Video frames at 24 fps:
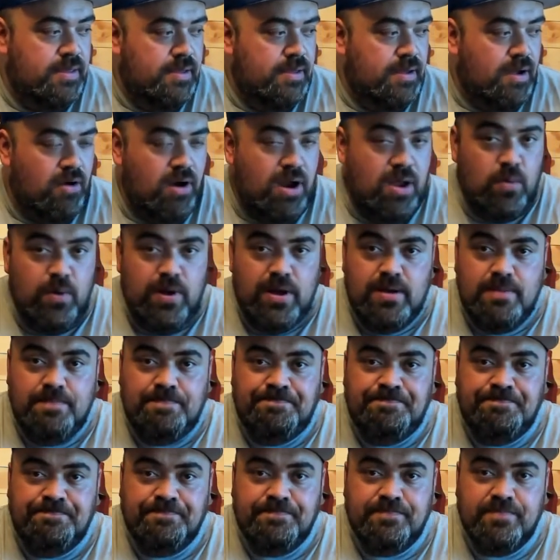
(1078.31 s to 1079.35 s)
All right, well,
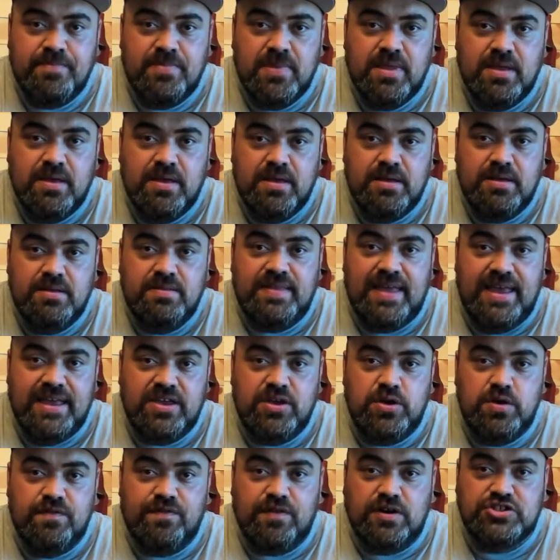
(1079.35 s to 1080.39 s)
thank
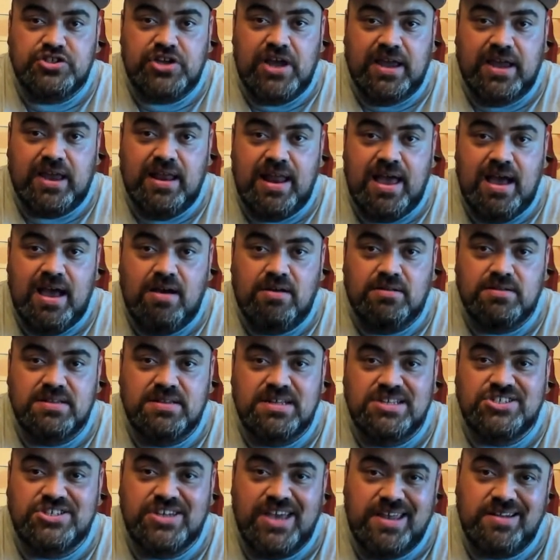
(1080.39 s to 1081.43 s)
you for checking out the
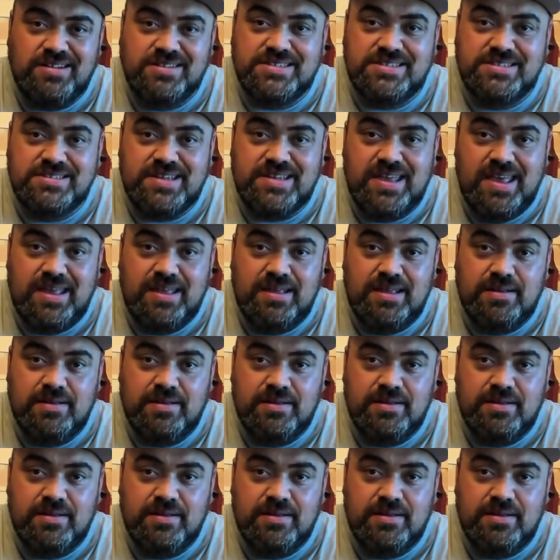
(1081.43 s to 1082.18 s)
channel today.